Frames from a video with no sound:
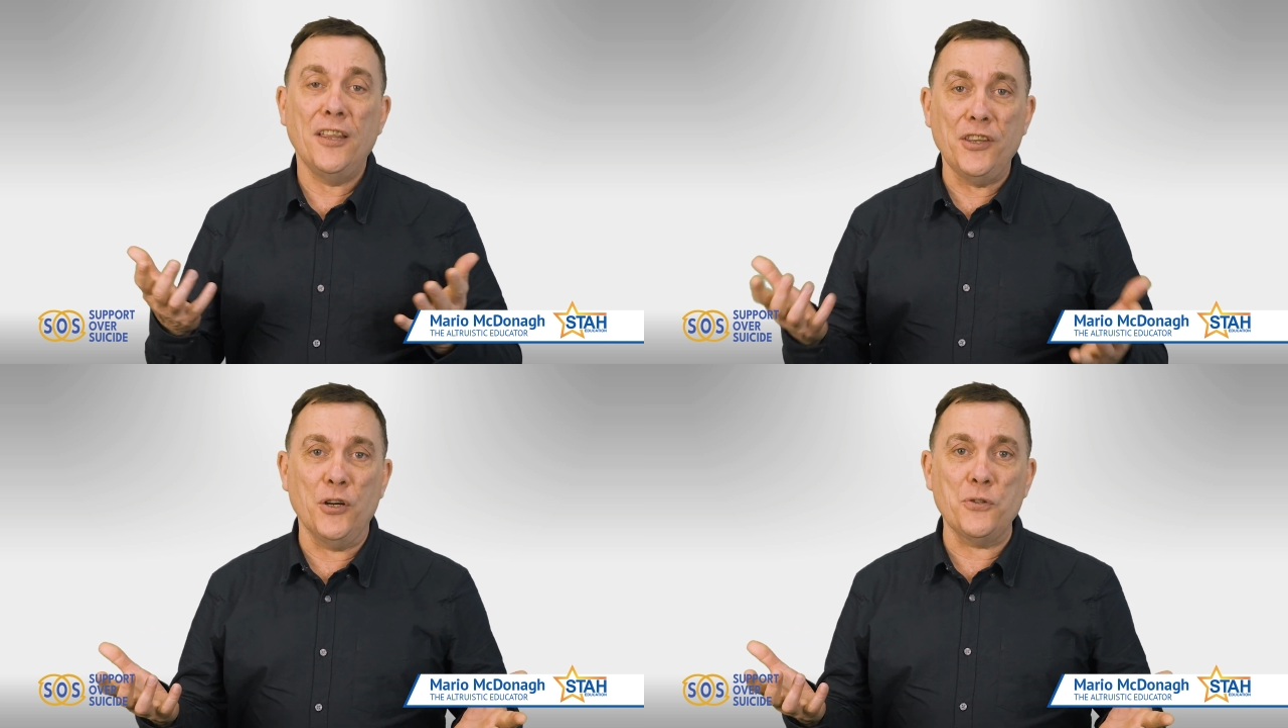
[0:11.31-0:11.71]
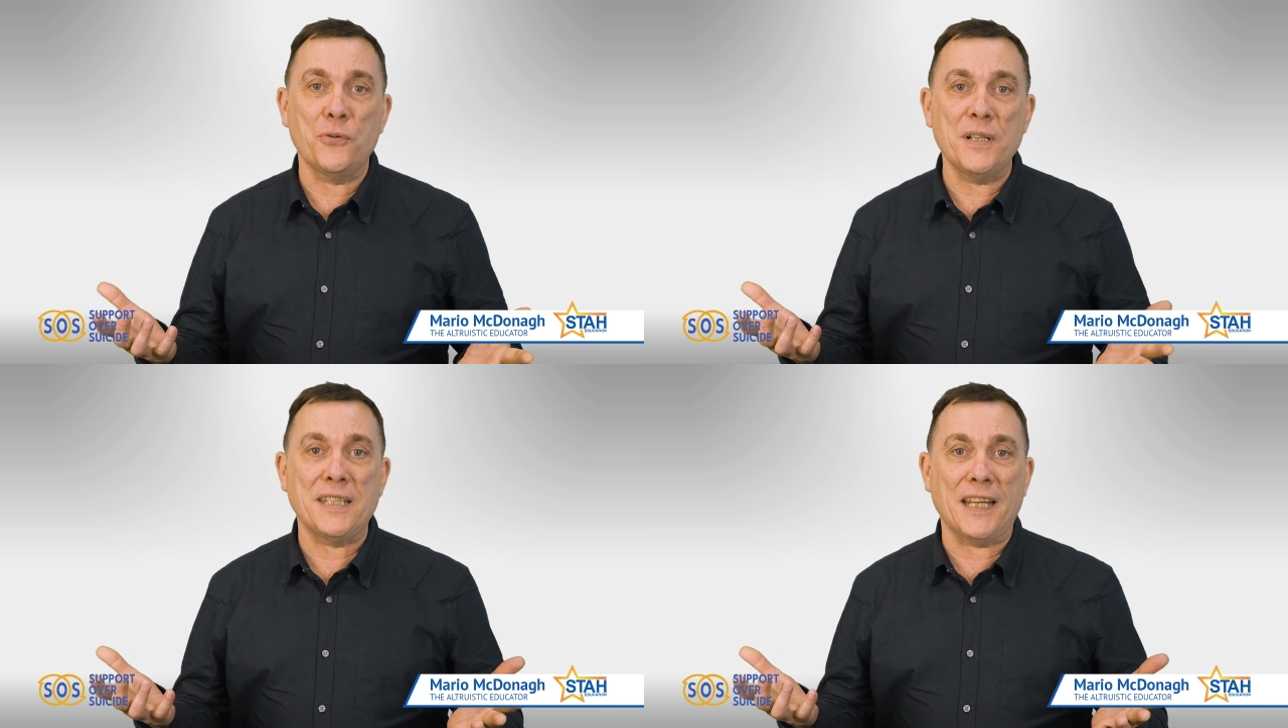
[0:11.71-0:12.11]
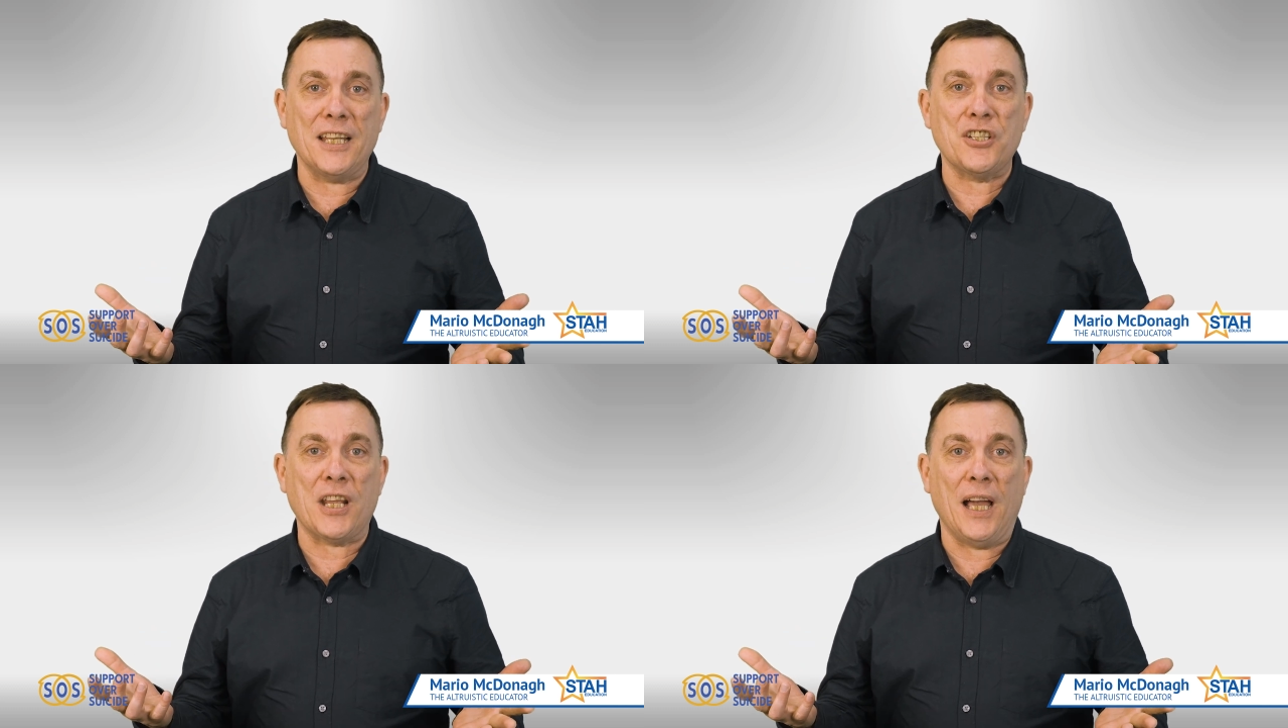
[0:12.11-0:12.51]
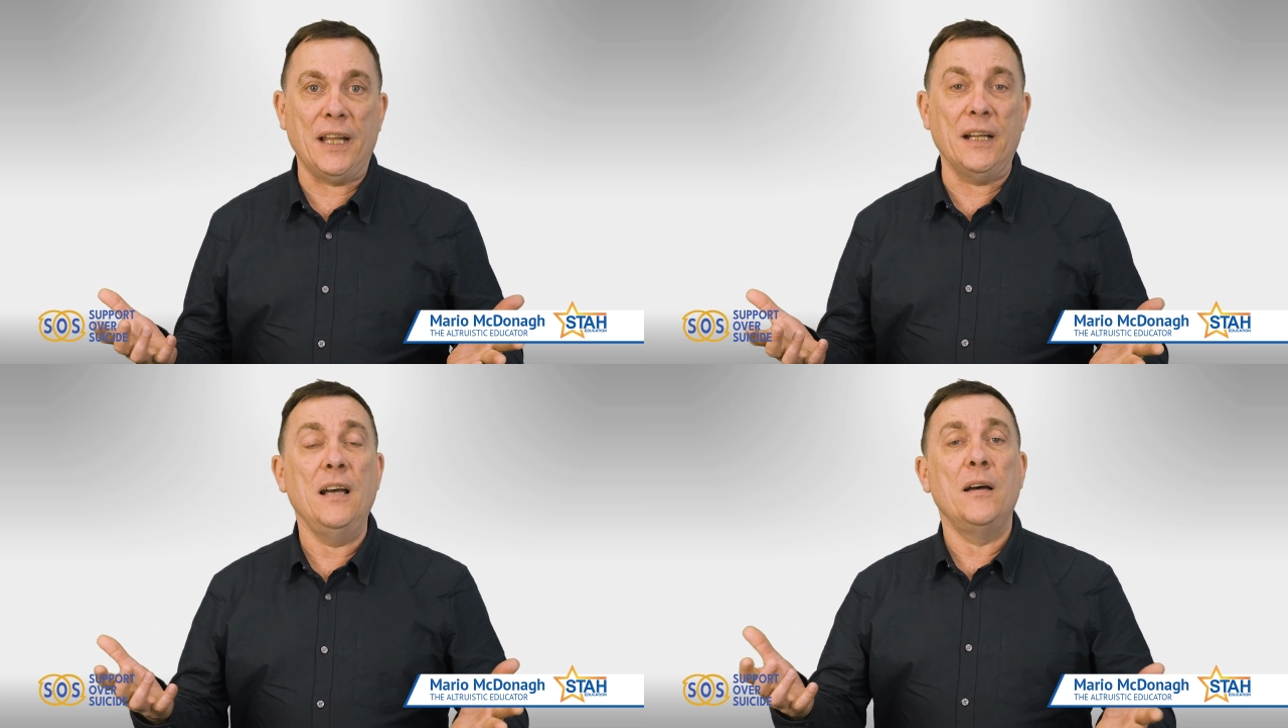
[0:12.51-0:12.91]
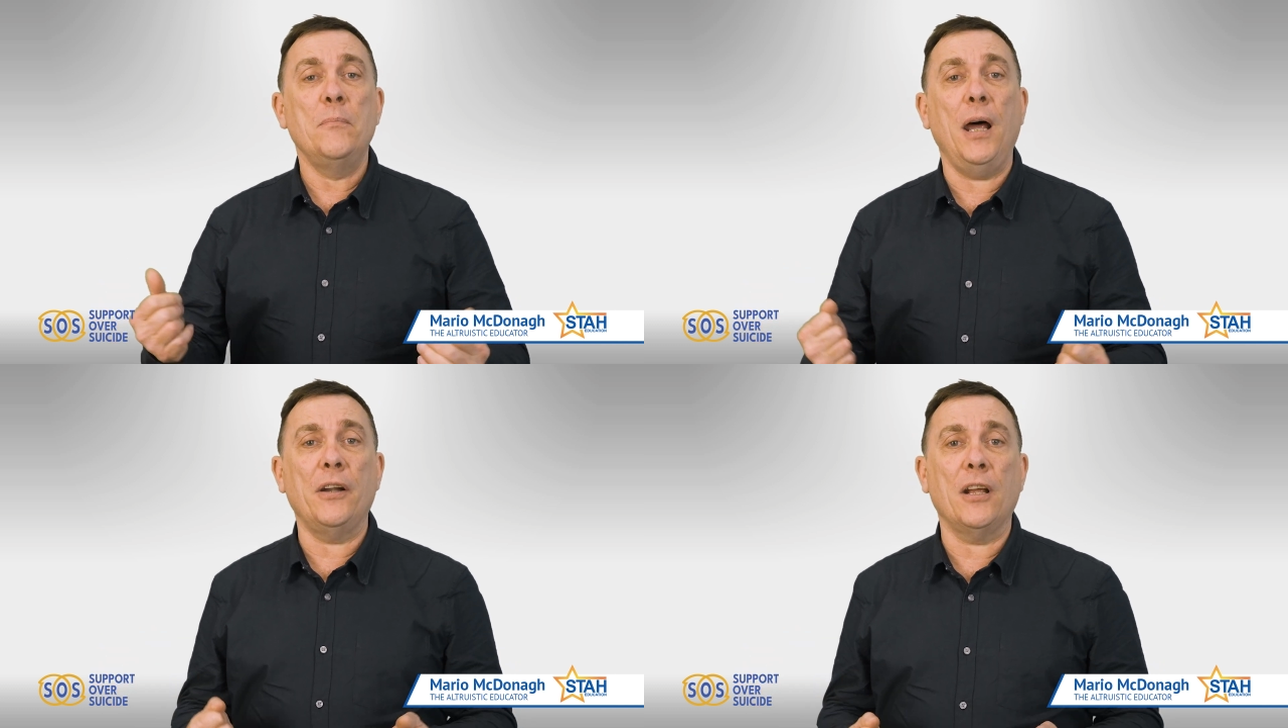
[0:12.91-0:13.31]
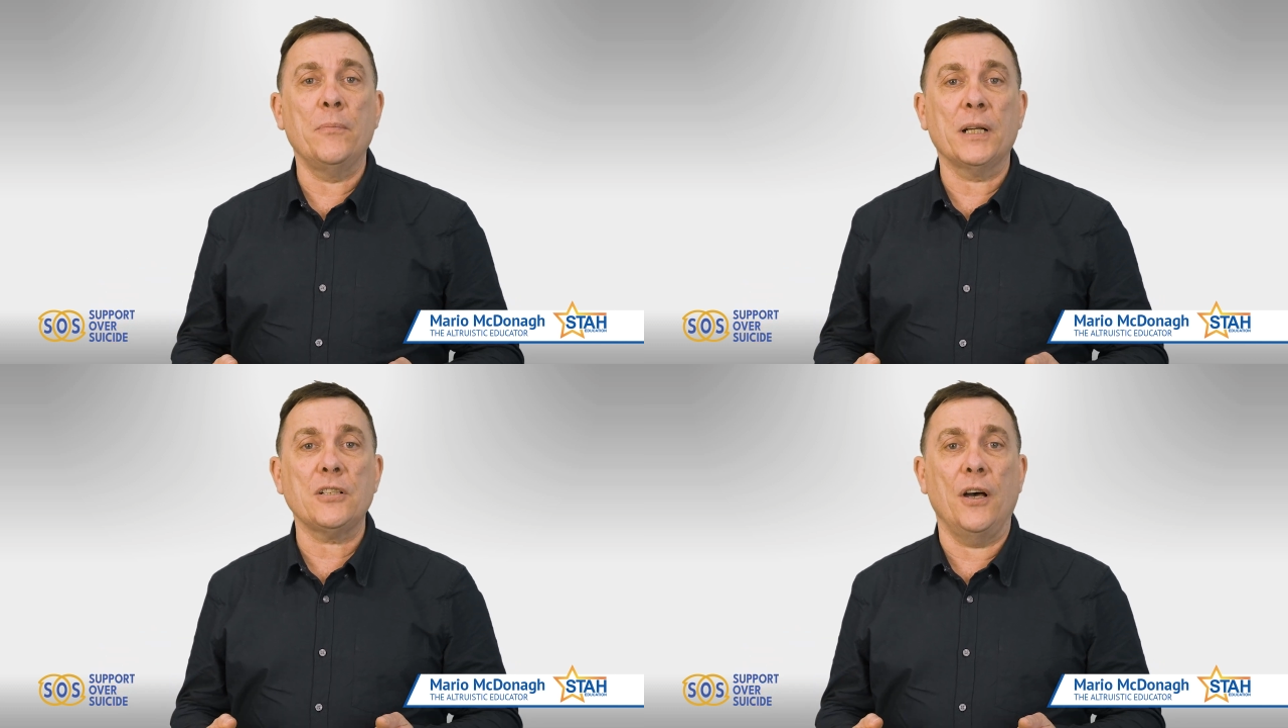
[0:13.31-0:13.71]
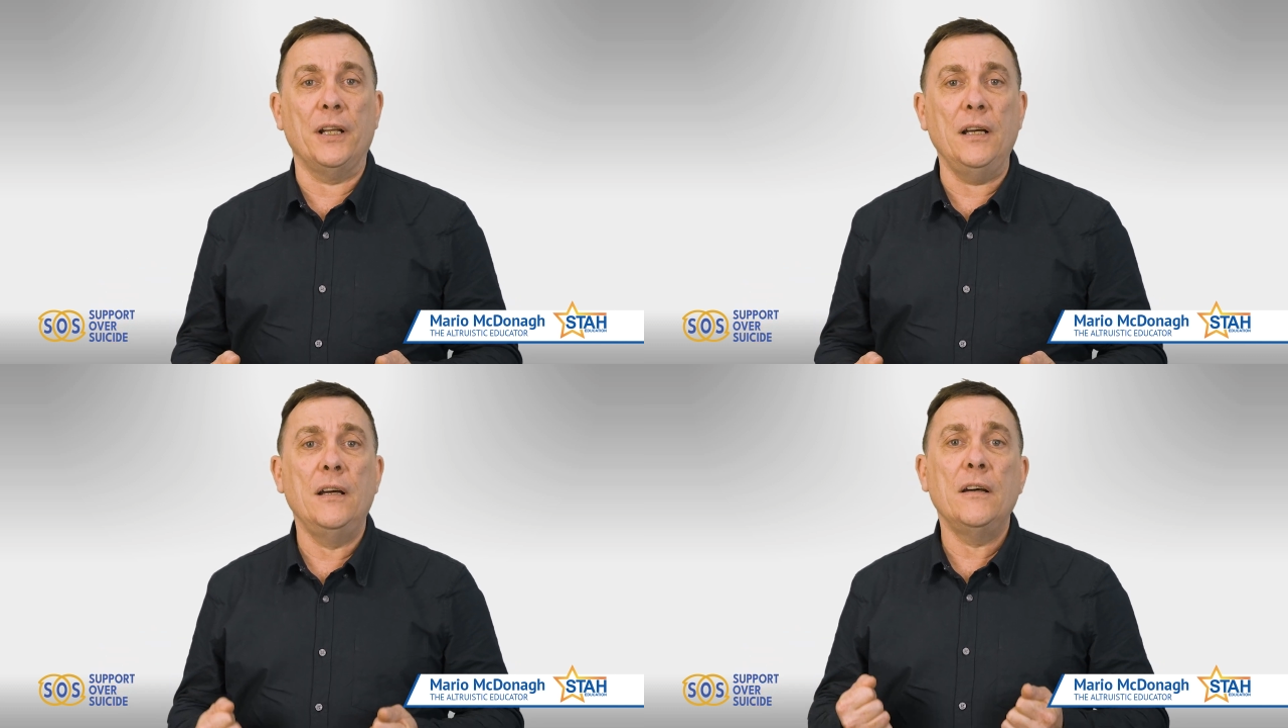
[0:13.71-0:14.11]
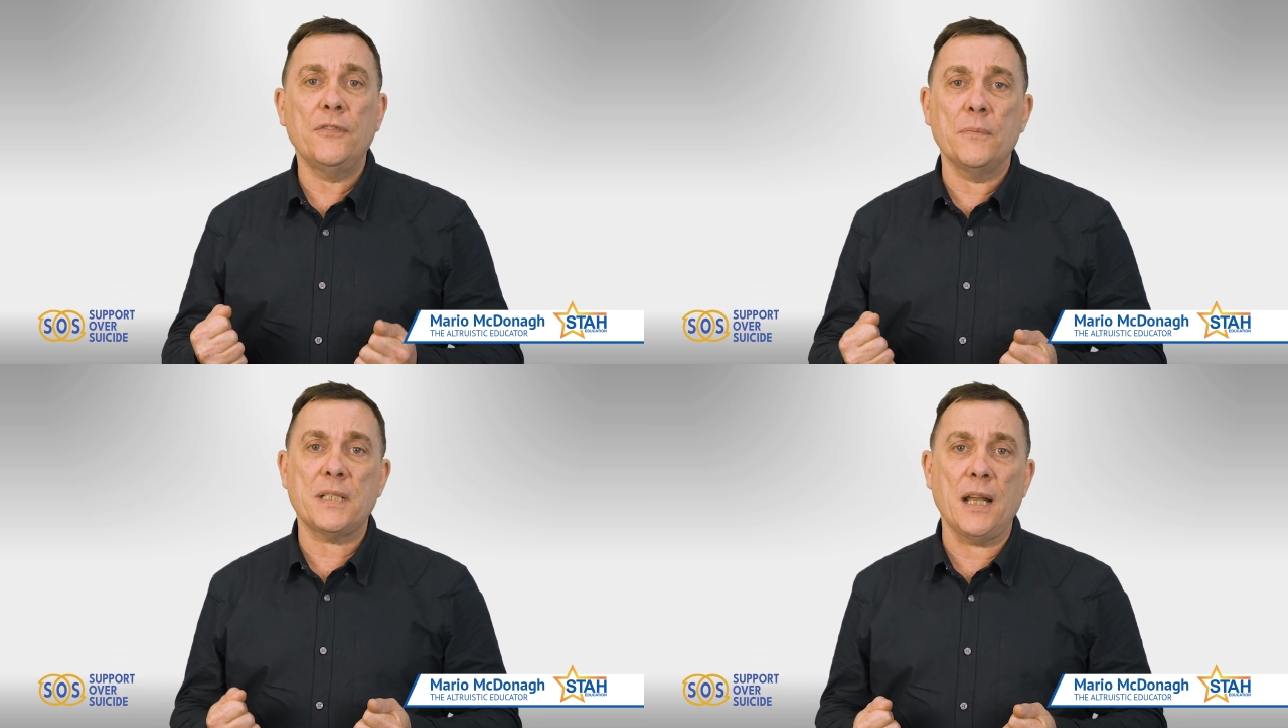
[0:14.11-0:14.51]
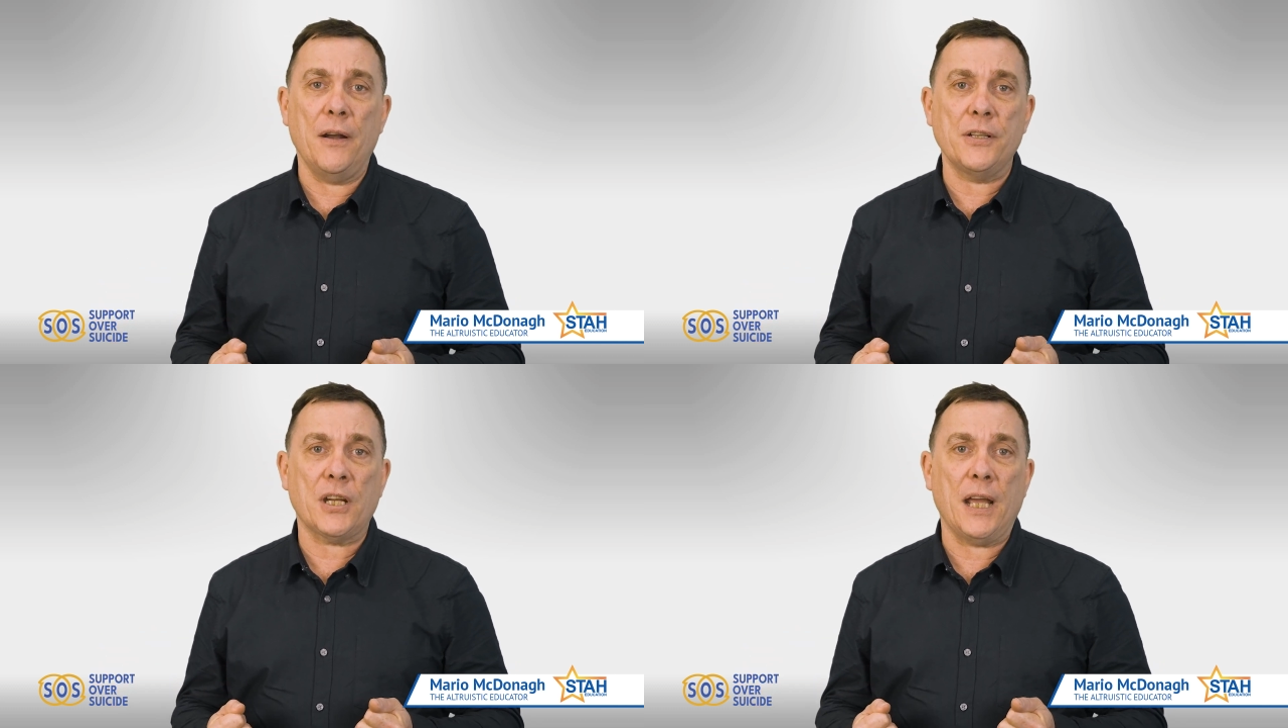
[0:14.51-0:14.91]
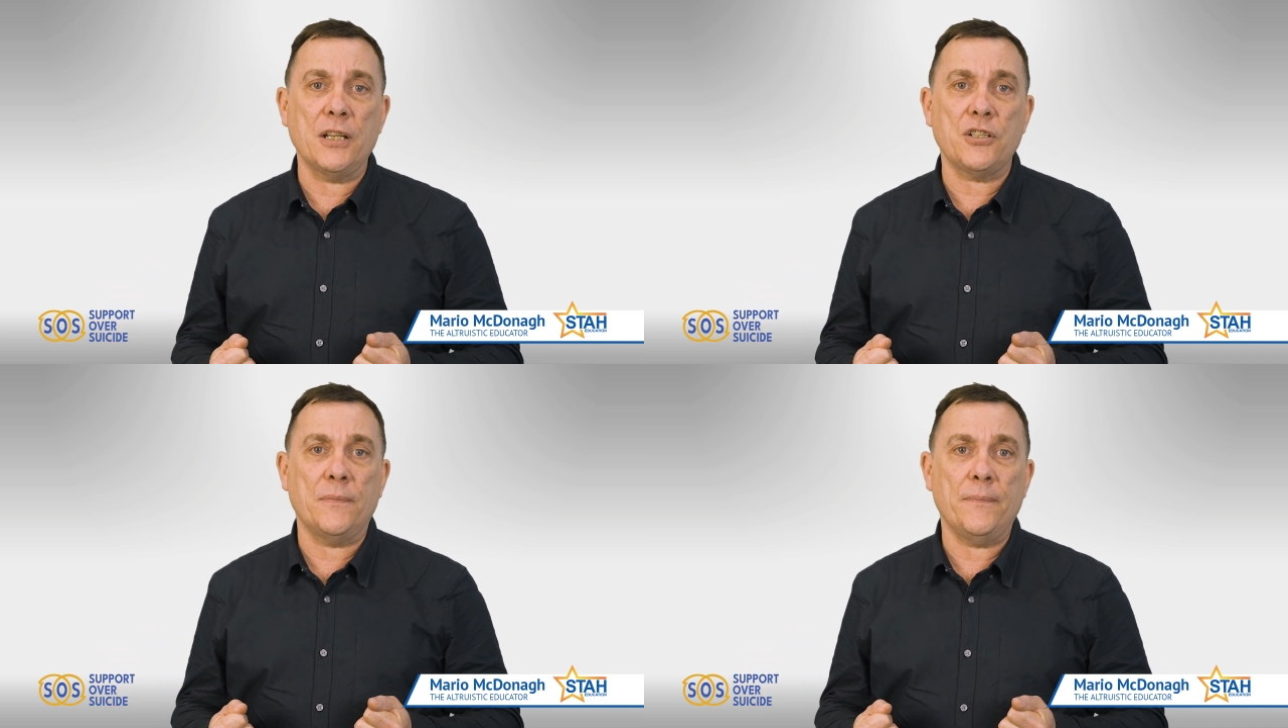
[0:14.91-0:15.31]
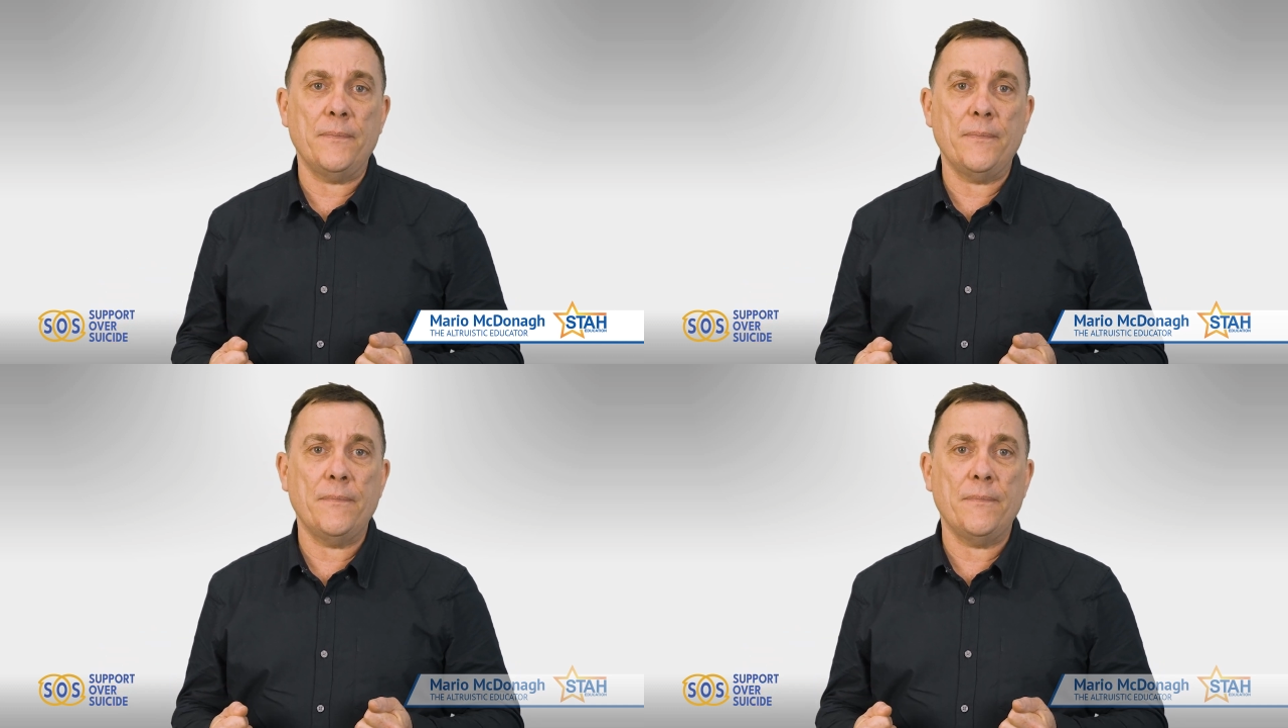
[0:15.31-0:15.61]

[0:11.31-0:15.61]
the altruistic educator, McDonagh from Star Education.